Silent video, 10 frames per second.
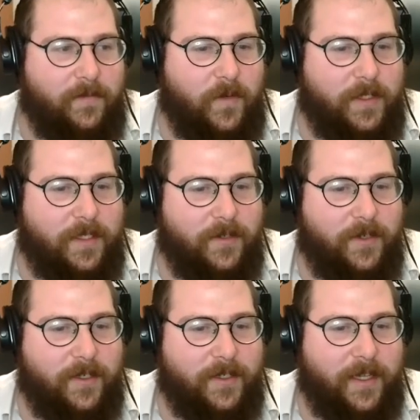once they're
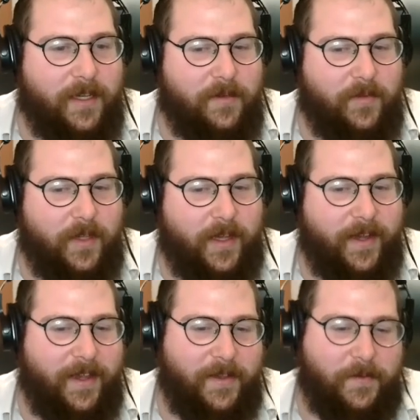hooked, then you'd be like,
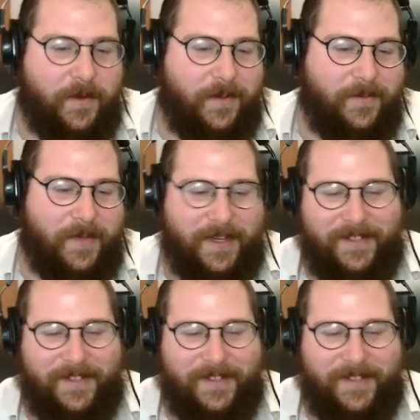hey, you want to make